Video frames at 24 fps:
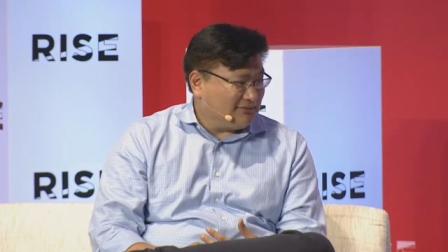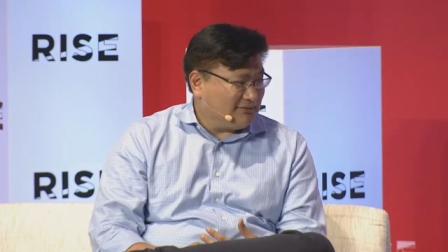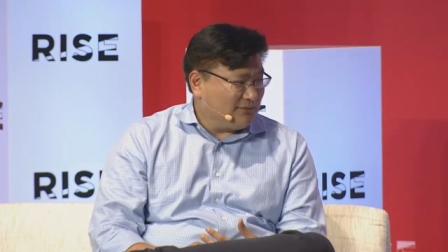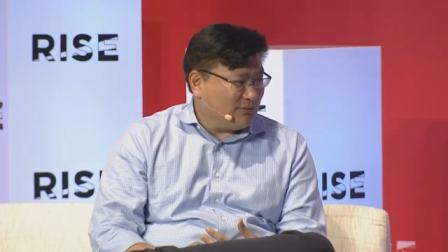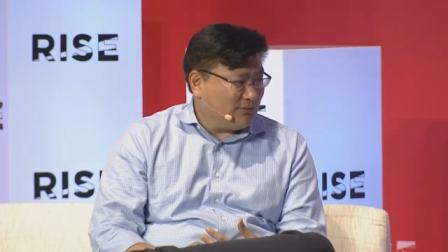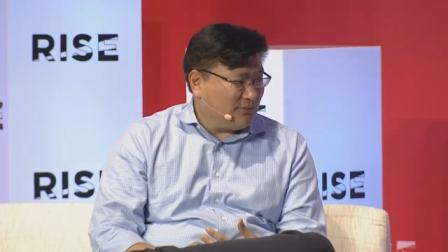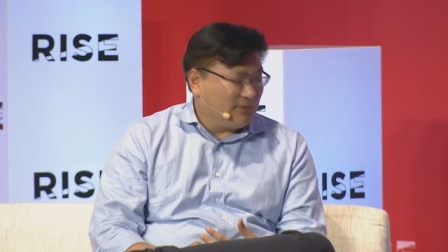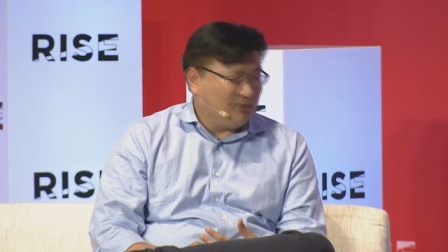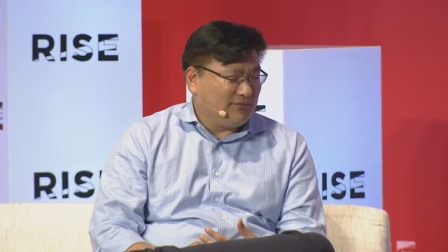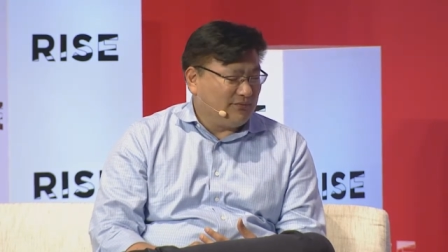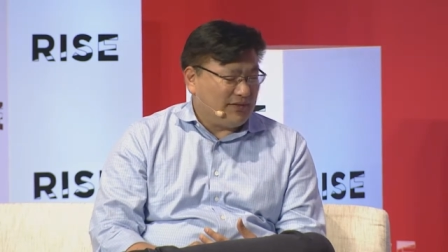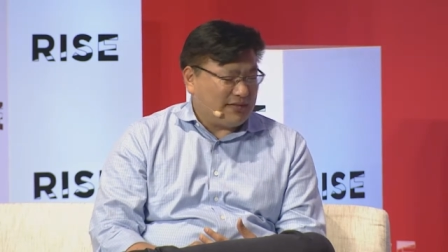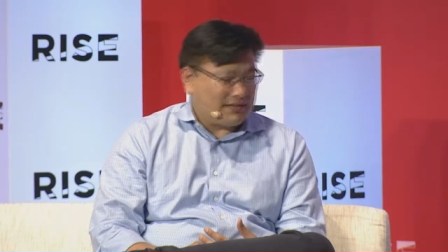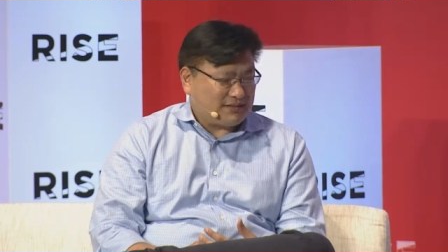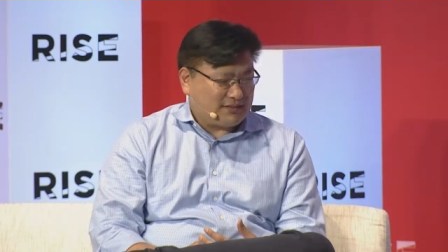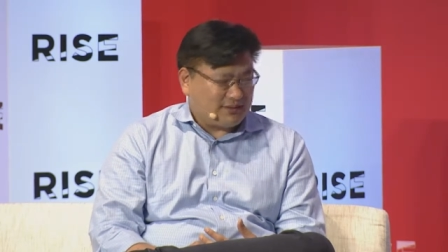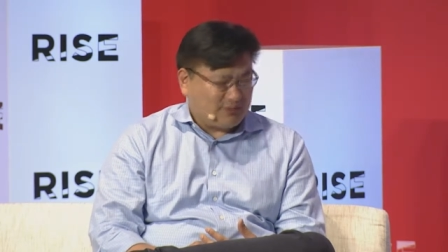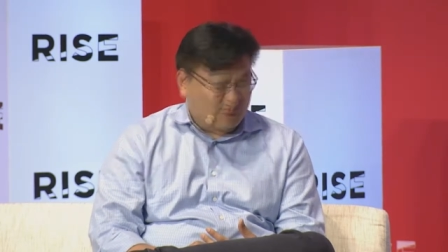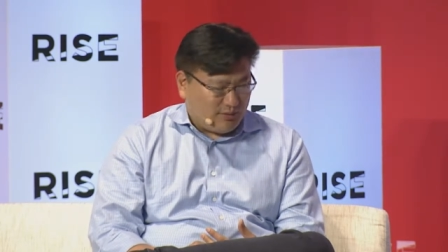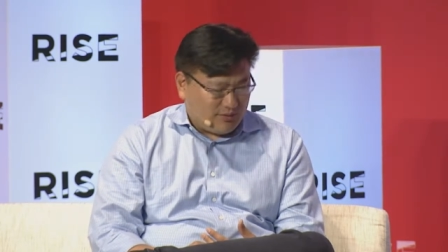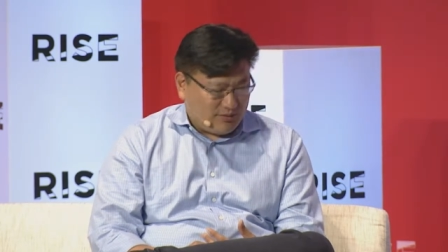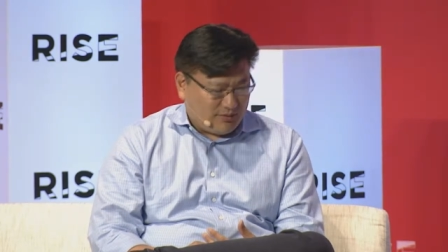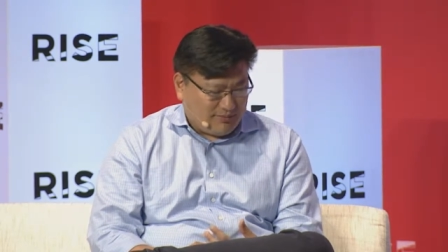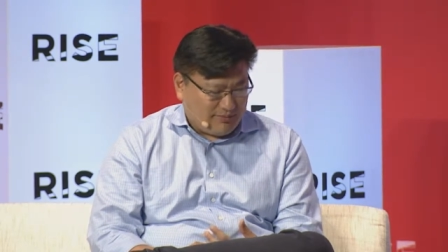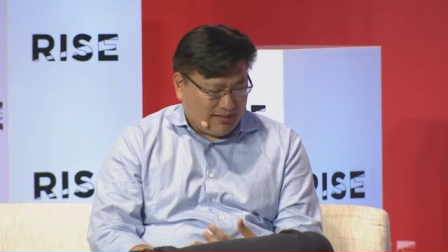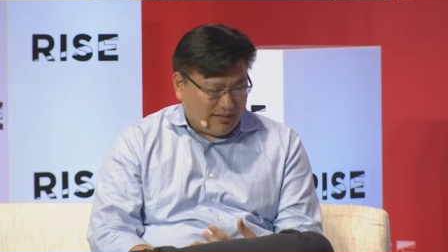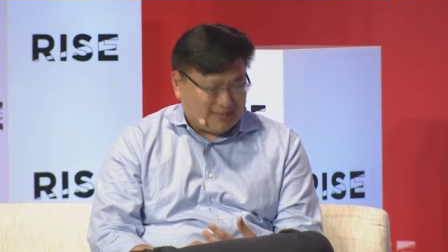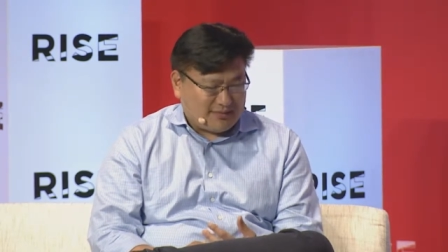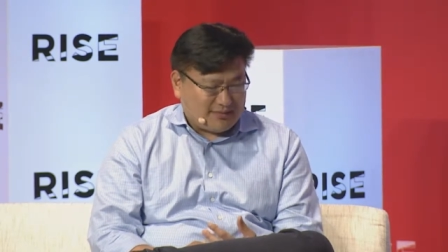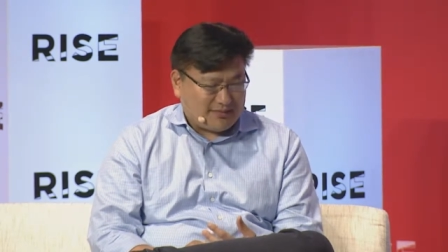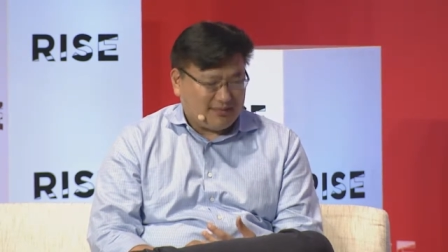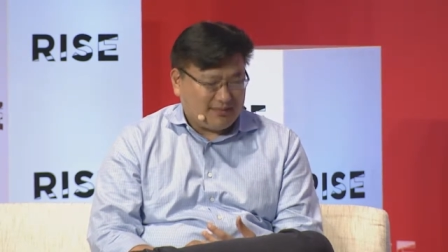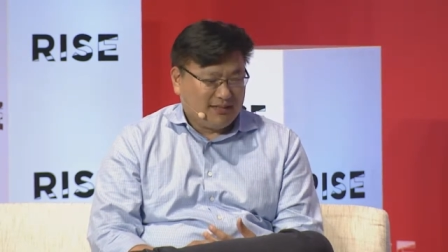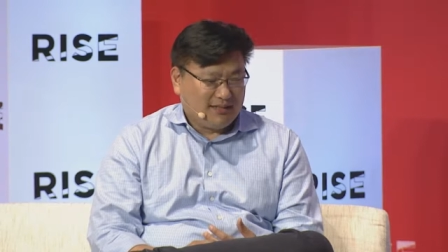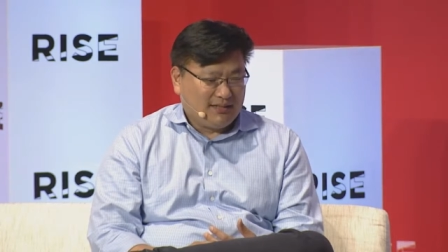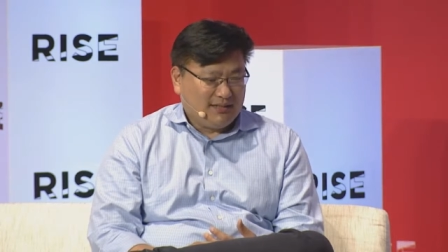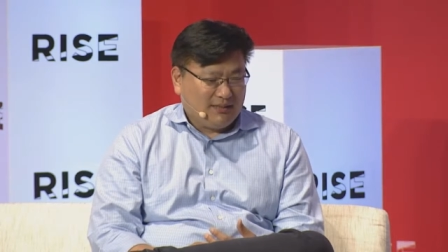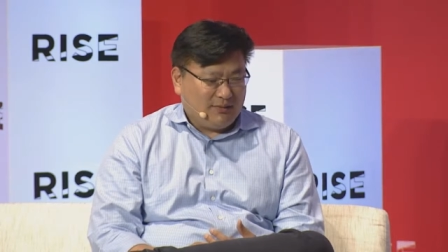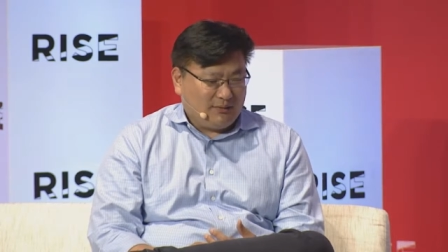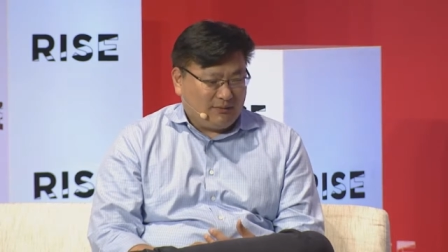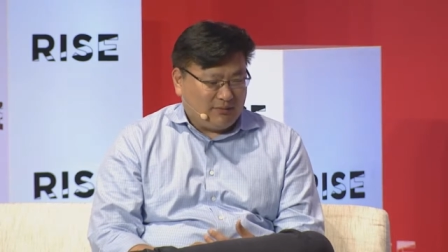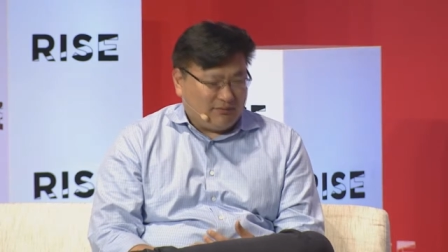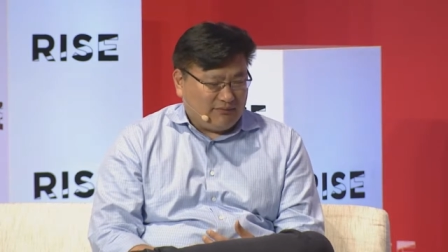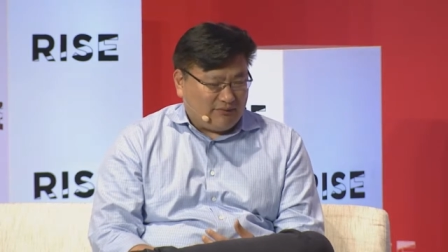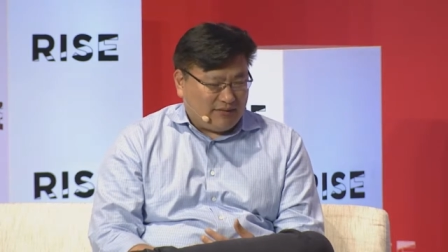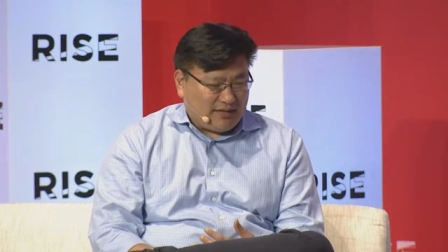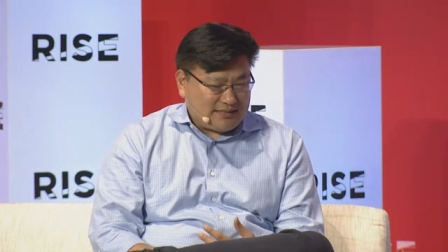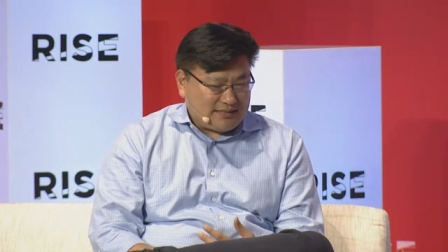We'll invest in Coinbase, we'll
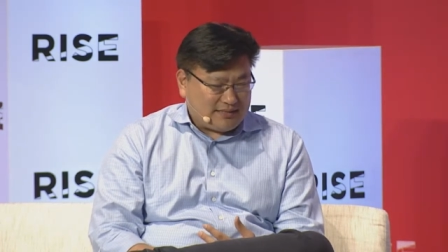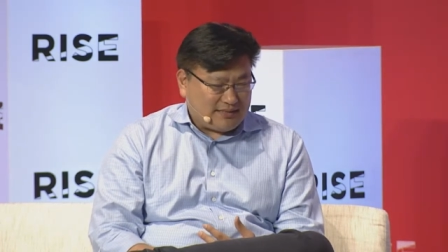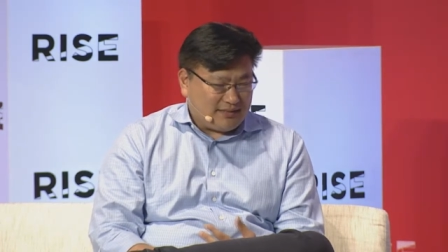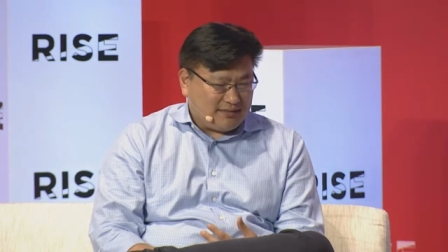invest